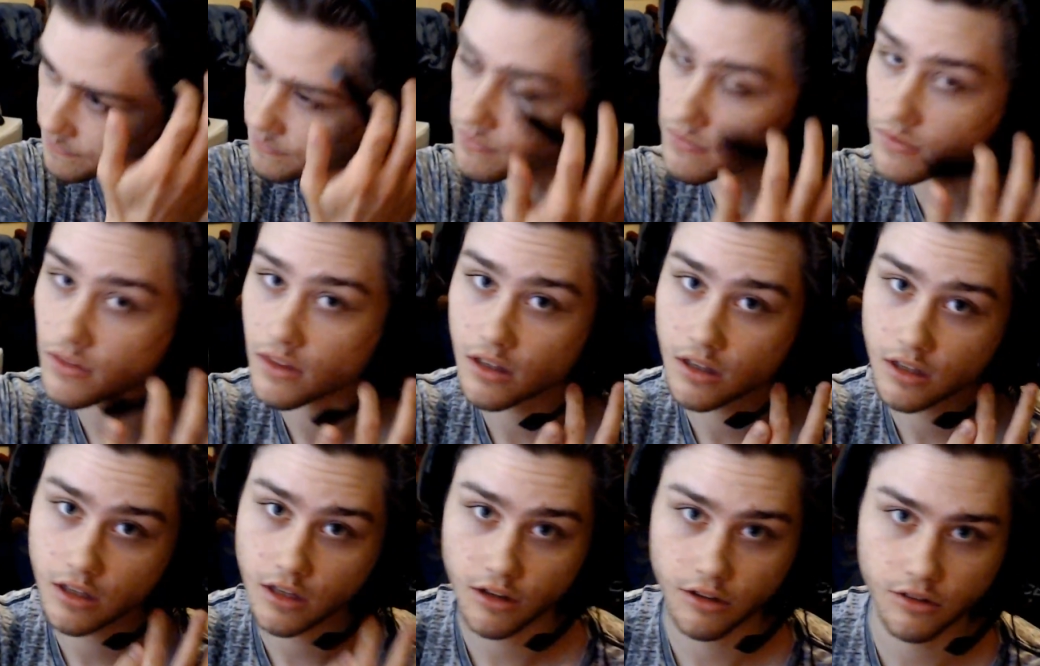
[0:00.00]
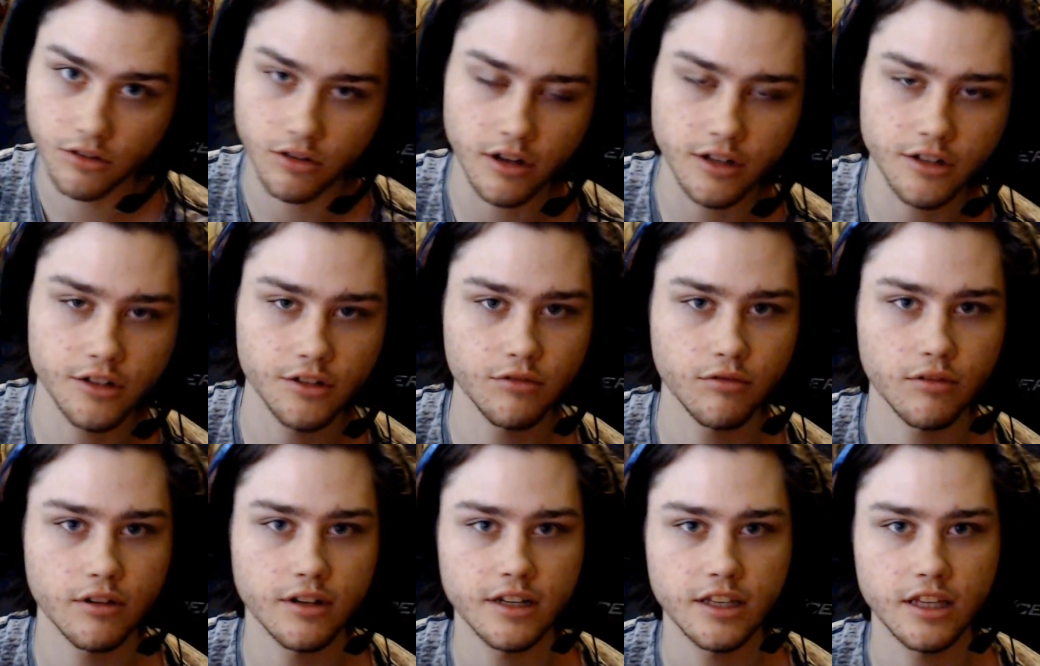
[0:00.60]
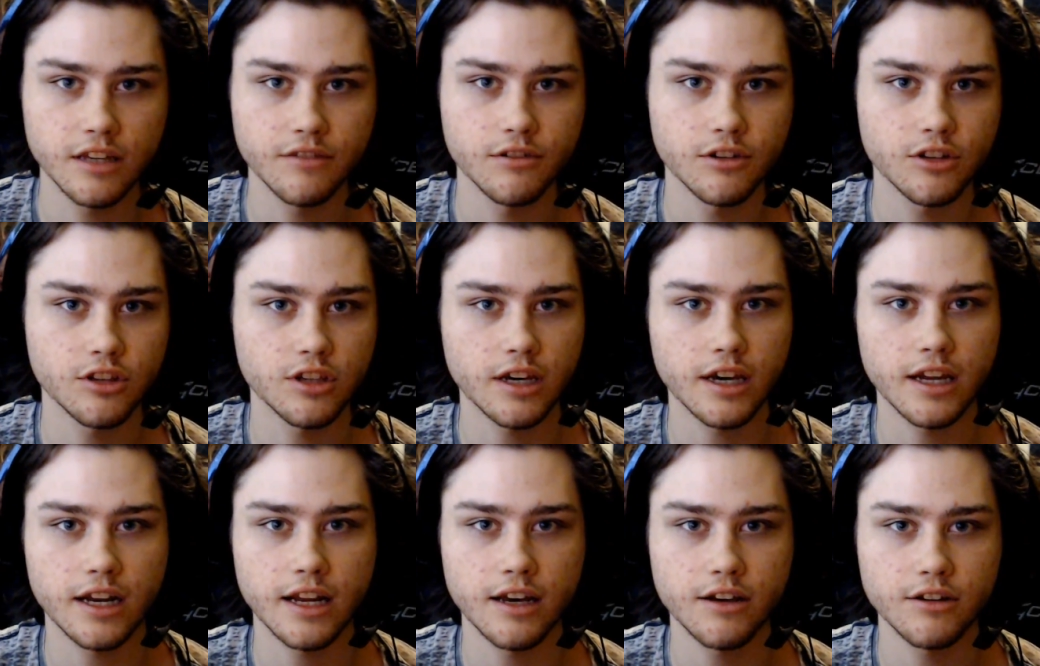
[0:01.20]
Yo, so I just wanted to give a
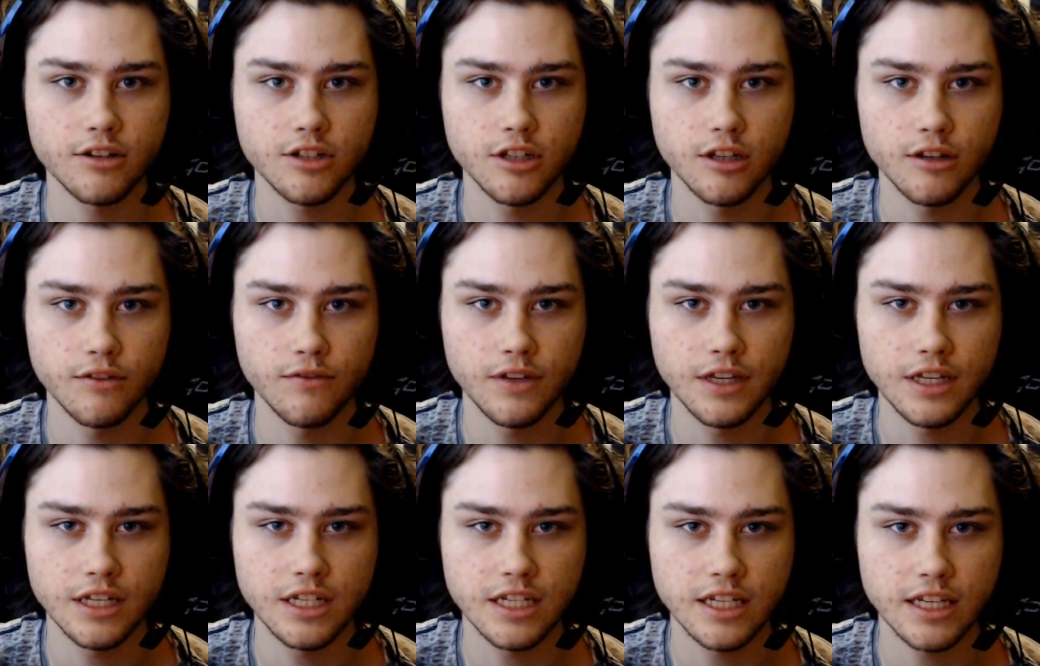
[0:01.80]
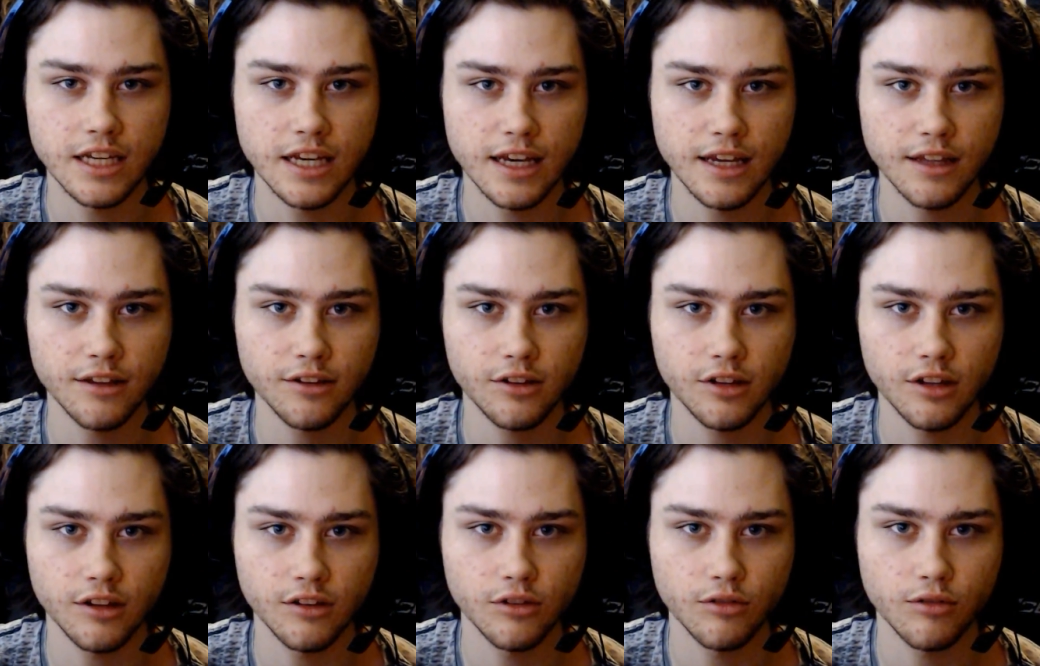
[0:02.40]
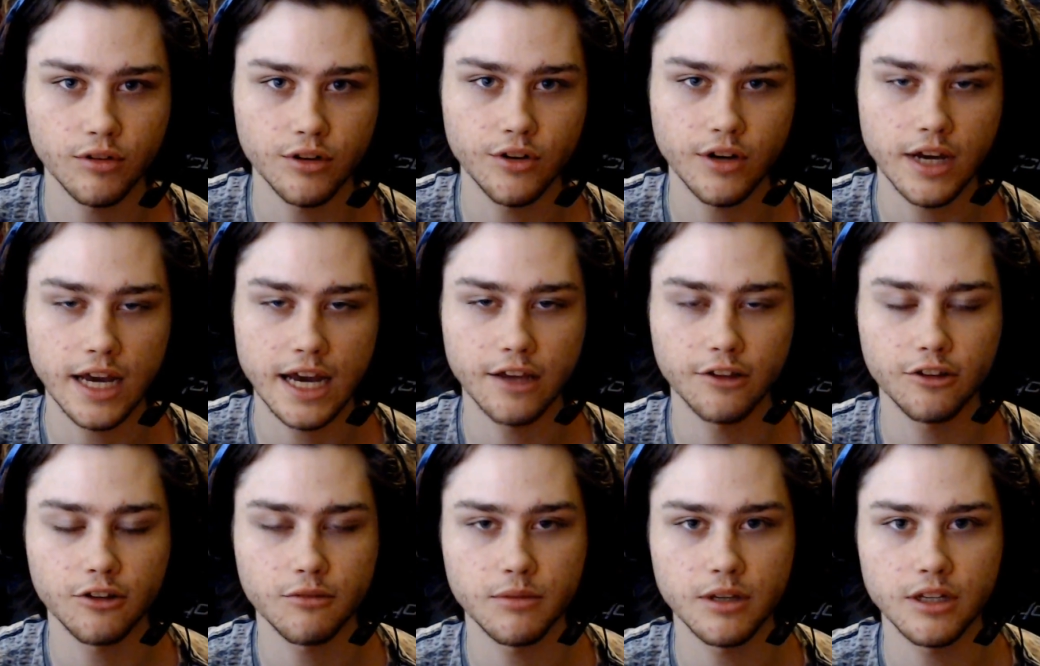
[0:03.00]
shout out to VTS. He's the one who
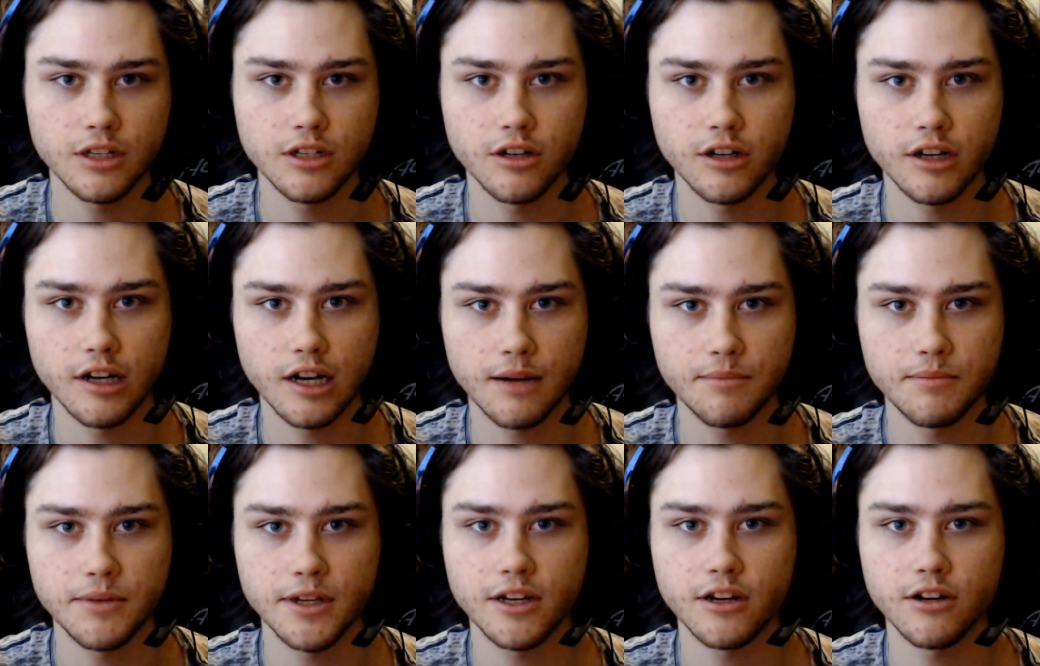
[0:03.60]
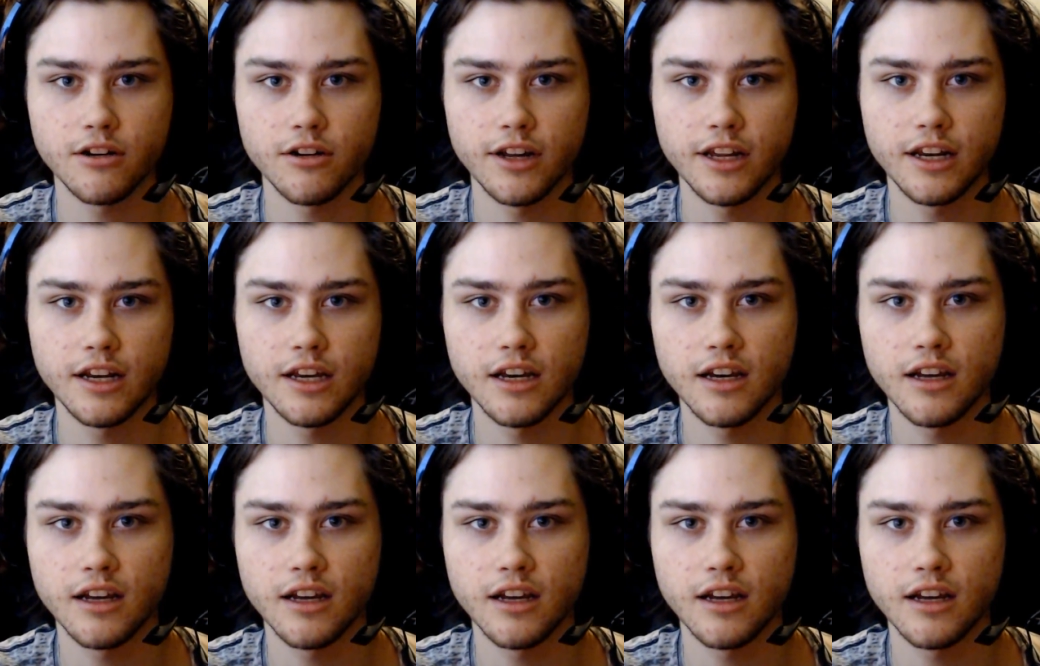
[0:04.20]
housed me during Optic Arena.